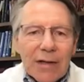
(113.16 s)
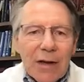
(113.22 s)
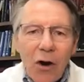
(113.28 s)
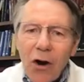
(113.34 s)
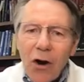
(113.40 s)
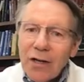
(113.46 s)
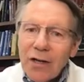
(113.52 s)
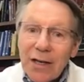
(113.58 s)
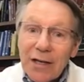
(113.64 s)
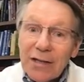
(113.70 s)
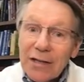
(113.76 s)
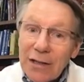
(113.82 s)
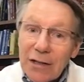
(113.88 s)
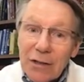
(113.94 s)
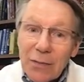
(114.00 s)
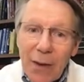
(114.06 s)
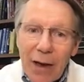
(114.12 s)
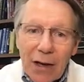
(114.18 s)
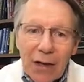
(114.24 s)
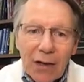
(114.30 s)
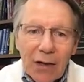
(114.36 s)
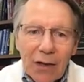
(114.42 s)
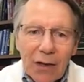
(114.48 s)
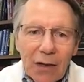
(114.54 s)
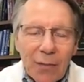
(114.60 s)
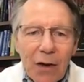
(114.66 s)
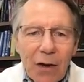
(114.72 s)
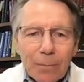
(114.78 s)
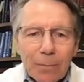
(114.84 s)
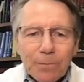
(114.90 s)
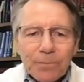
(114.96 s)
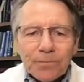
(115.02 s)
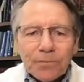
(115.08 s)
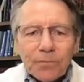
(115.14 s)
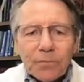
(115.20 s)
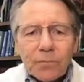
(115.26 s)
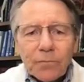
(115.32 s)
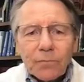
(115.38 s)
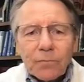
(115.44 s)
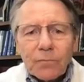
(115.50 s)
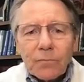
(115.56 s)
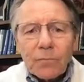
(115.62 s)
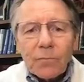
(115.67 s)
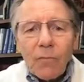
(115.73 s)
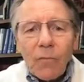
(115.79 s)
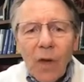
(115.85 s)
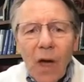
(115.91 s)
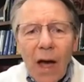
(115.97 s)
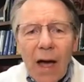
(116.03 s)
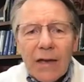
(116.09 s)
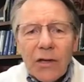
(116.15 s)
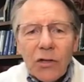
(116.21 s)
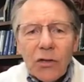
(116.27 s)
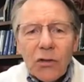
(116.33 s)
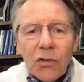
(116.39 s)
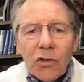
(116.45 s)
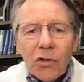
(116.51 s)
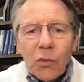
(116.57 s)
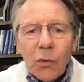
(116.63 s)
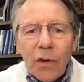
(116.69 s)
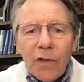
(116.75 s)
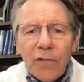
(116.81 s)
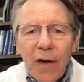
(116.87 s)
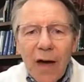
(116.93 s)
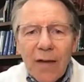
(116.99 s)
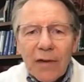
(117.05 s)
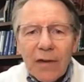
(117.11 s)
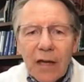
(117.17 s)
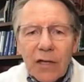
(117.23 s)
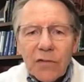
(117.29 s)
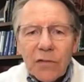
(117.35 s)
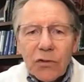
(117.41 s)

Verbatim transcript: hard to get the lid speculum in there. I use a 25 gauge